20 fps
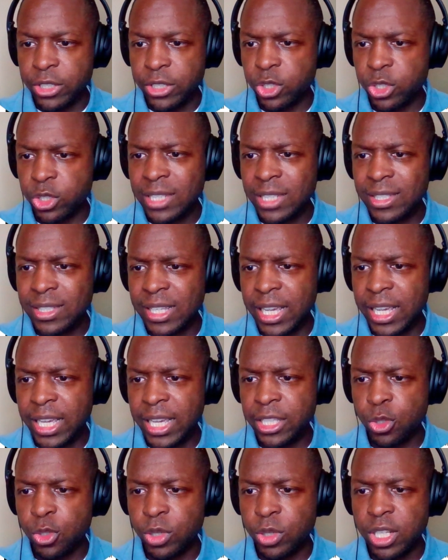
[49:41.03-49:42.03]
So I
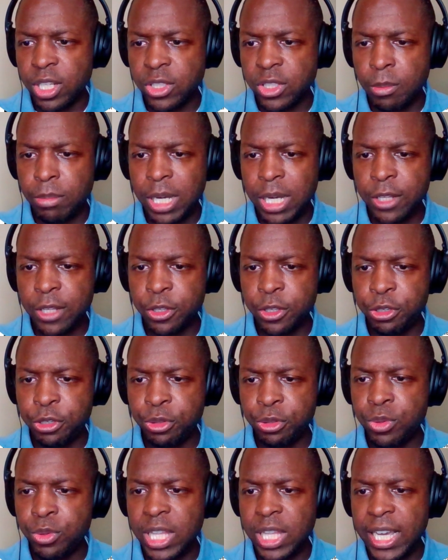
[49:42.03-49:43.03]
say, so it doesn't bother
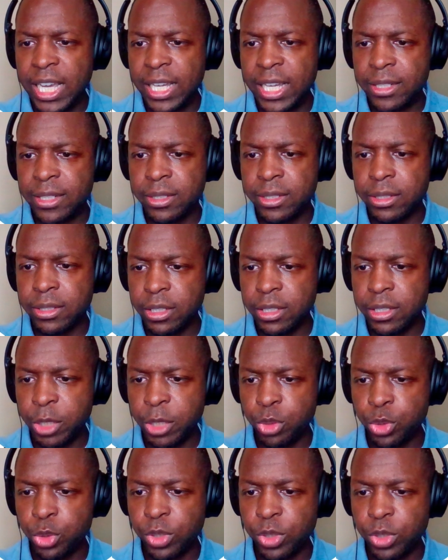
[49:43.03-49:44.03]
you that it
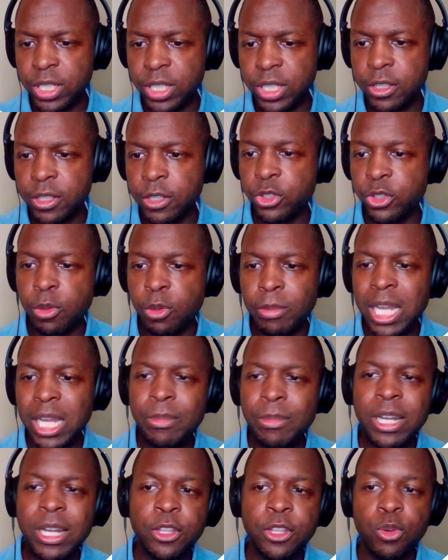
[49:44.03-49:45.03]
was written in third. So Mana
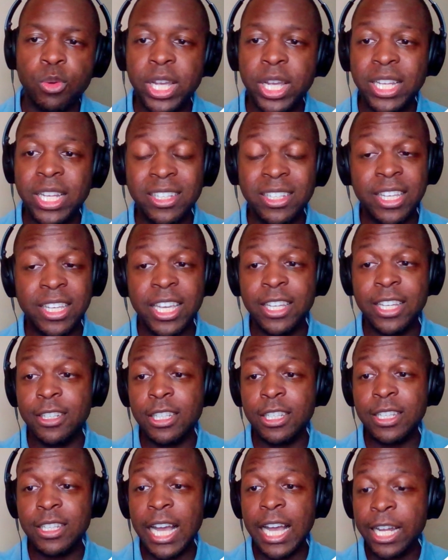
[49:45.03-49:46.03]
Mana the Great again.
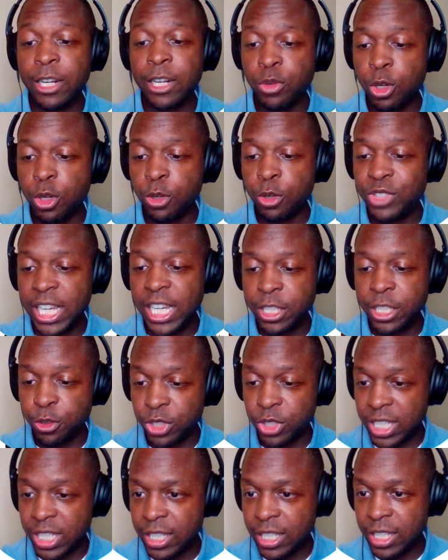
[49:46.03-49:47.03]
I don't know if Daniel
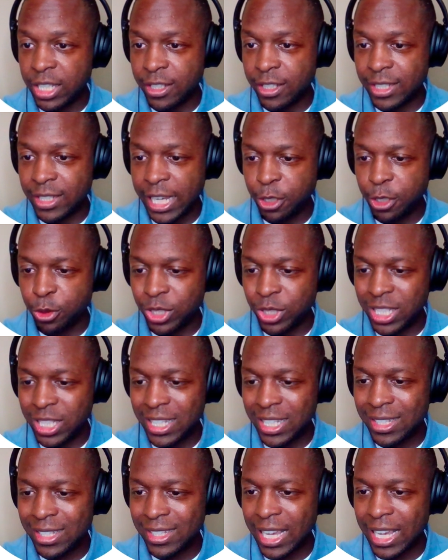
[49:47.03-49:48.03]
T. Does Daniel
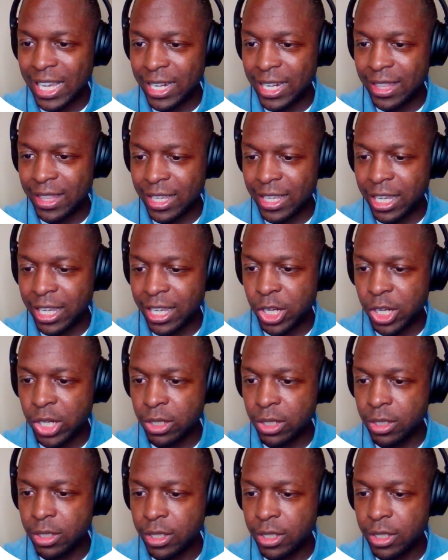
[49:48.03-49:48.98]
T. say anything here?